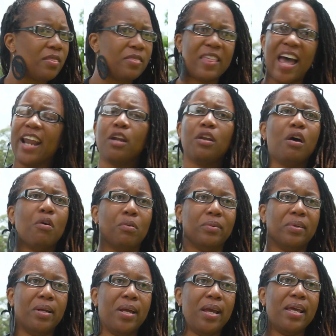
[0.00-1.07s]
That alone,
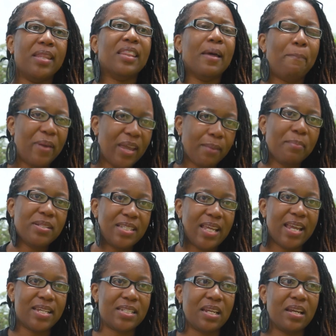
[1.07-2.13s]
the
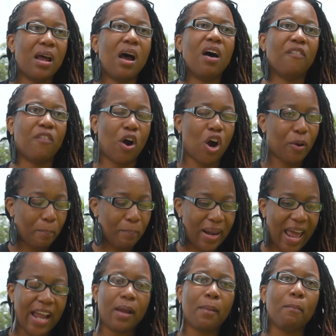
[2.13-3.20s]
pigmentation of our
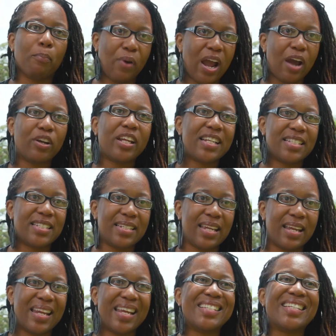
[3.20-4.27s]
black and brown kids'
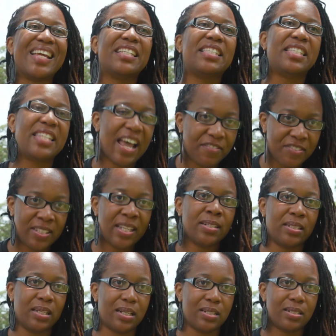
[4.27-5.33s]
skin is a death
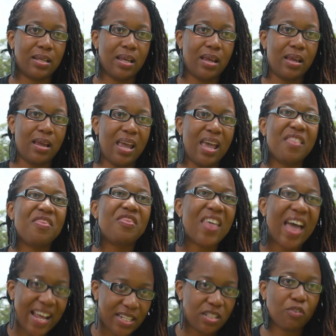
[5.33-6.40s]
sentence. And
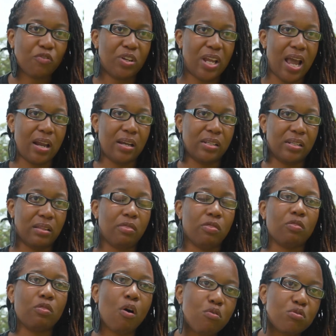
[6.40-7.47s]
that's the reality.
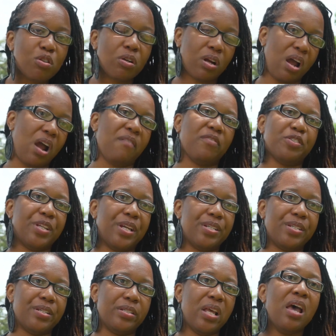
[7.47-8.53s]
Those are the
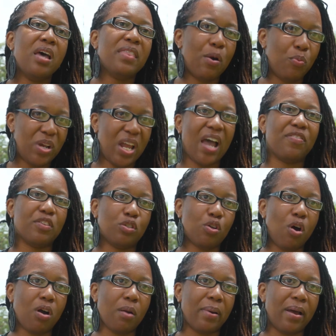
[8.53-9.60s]
conversations that we have to
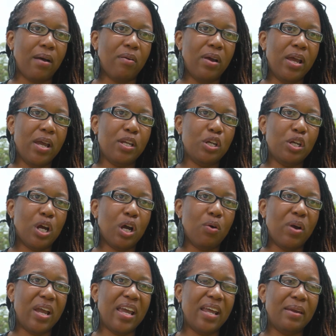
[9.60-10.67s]
talk about, you know.
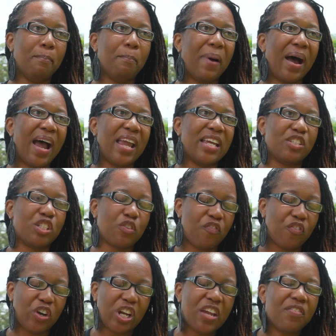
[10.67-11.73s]
And by
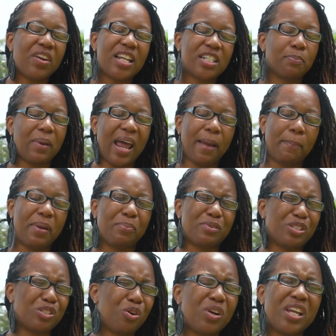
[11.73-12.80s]
for even as black people,
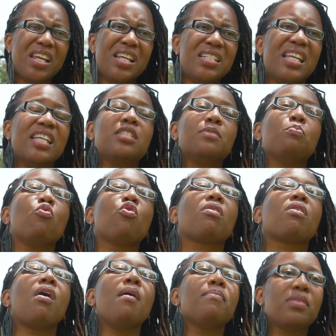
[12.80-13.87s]
it's so easy. It's more
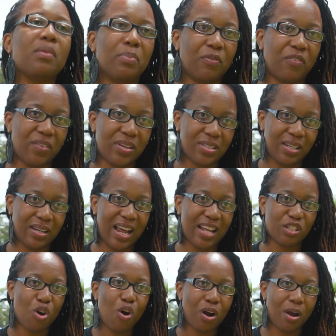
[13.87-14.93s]
comfortable for us to
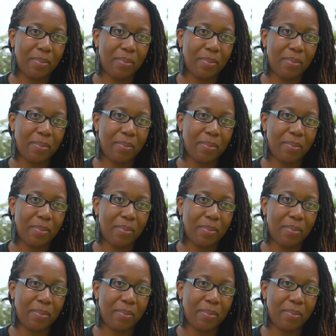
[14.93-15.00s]
not talk